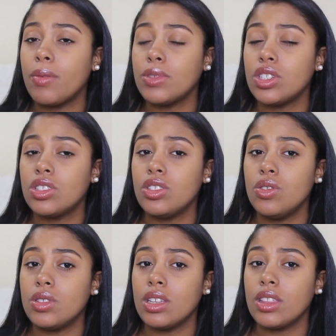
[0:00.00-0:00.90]
I'm just
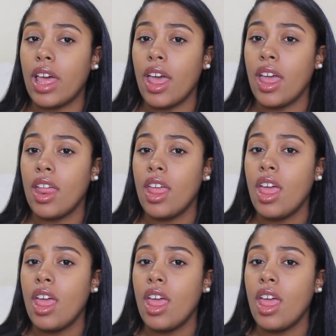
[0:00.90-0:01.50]
using that.